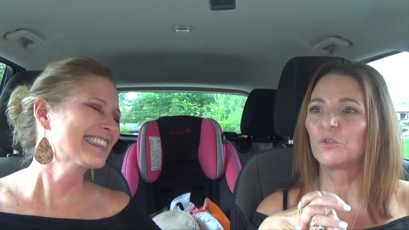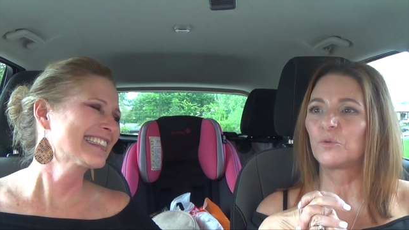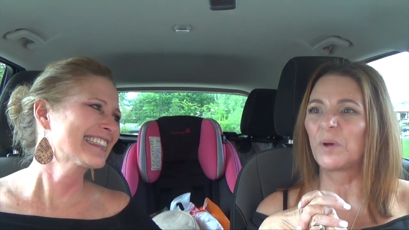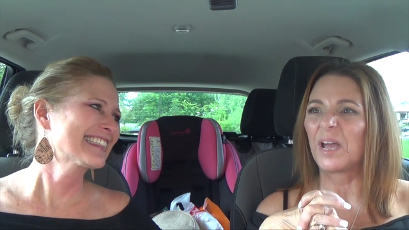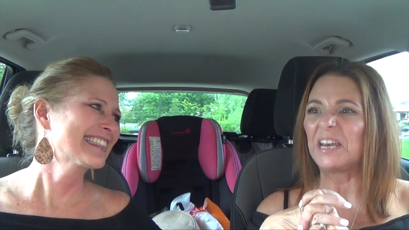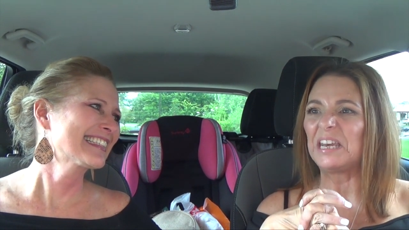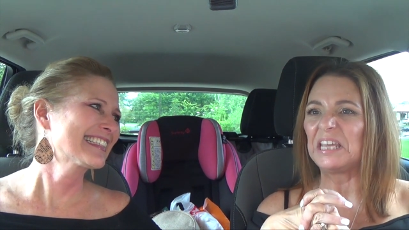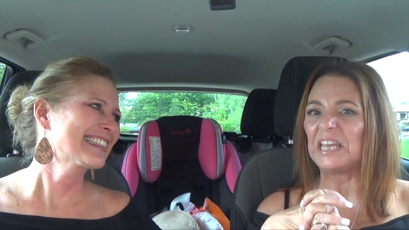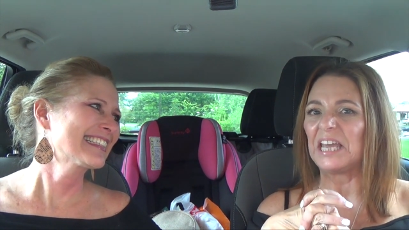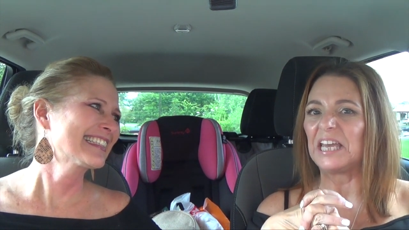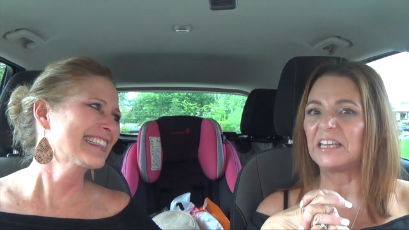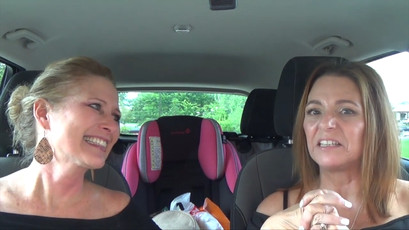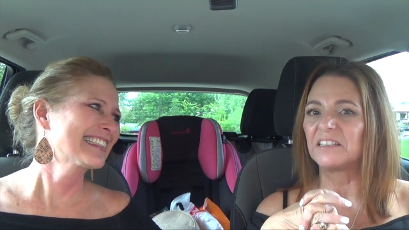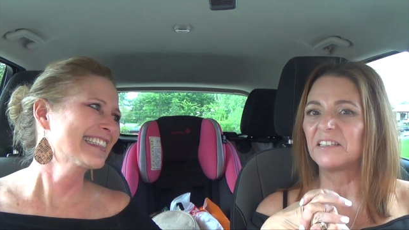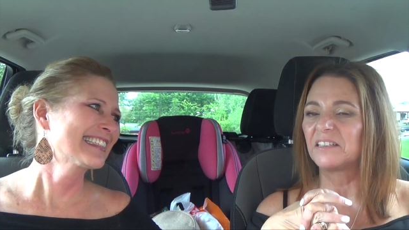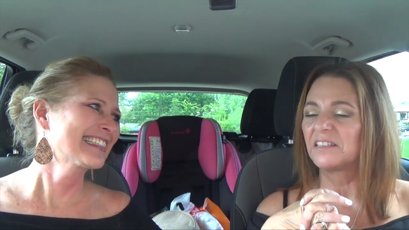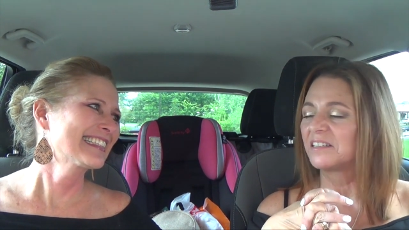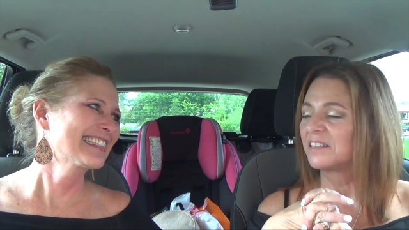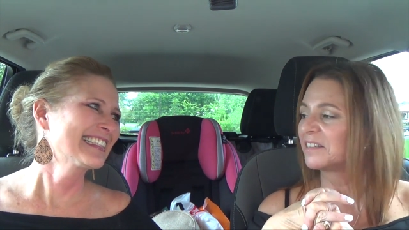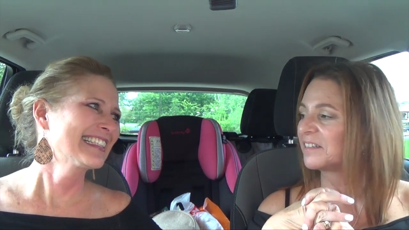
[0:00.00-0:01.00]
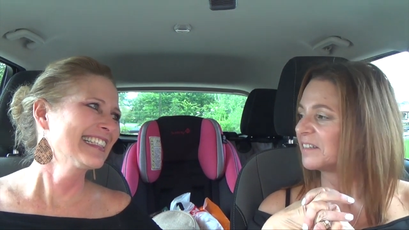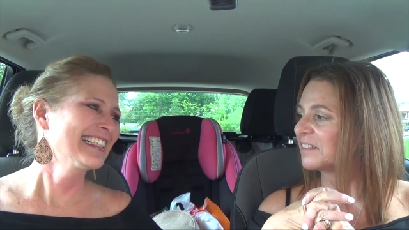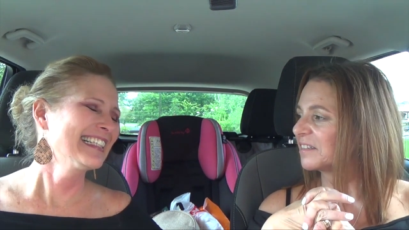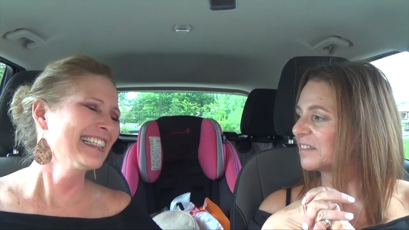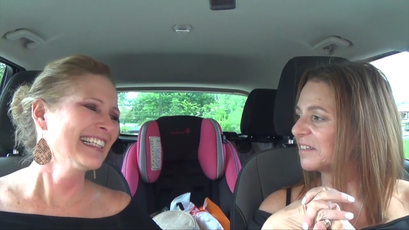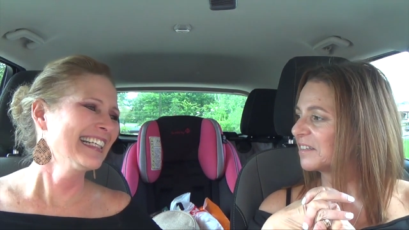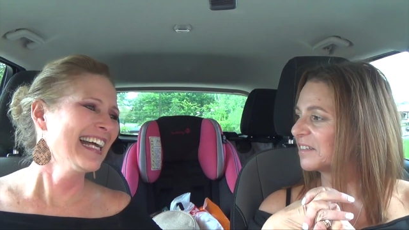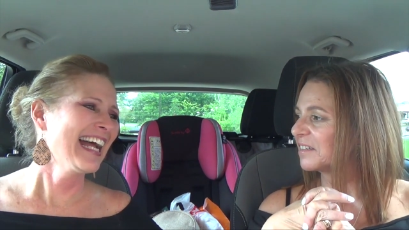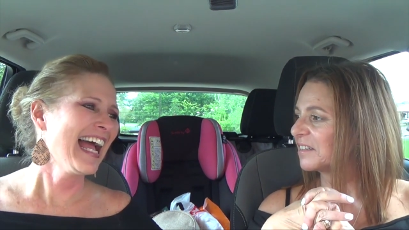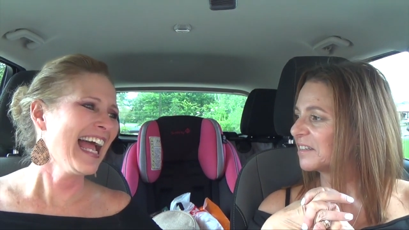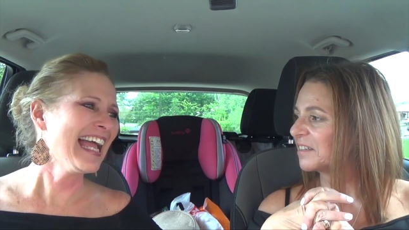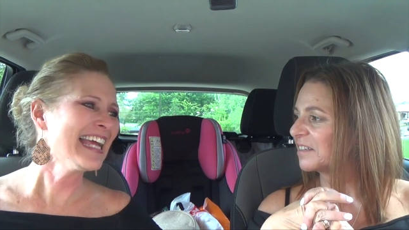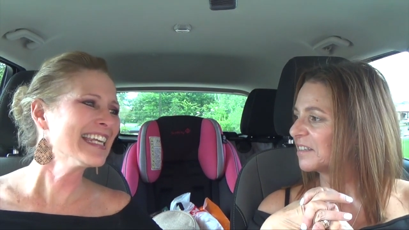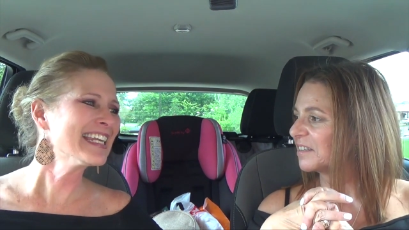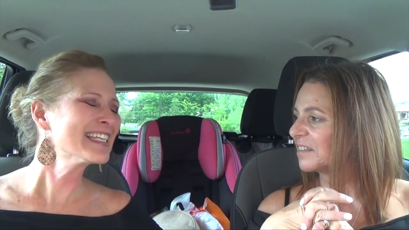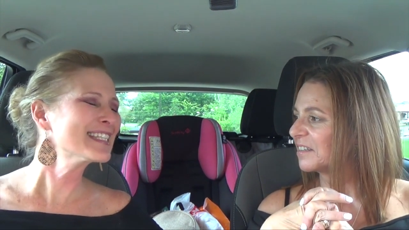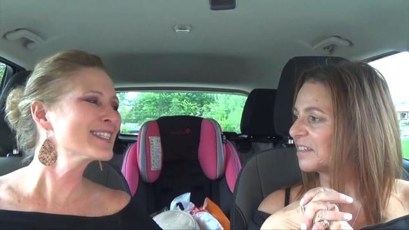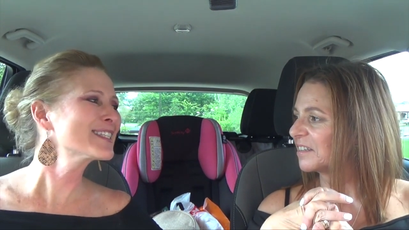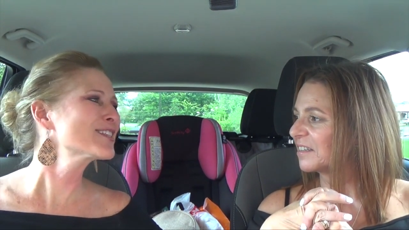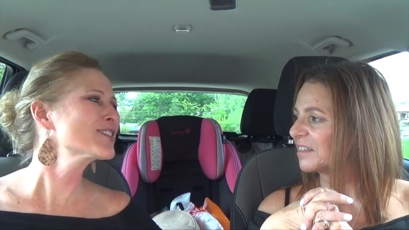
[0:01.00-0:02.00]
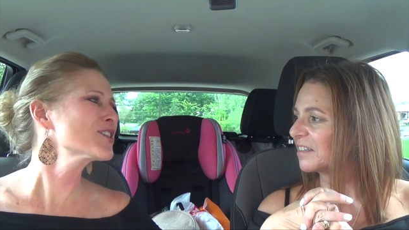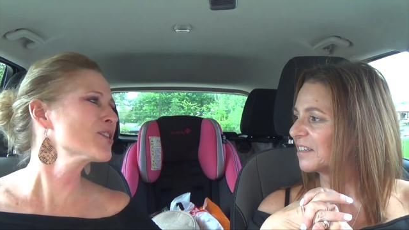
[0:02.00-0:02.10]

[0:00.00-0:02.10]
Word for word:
Speaker 1: dreading it. It is a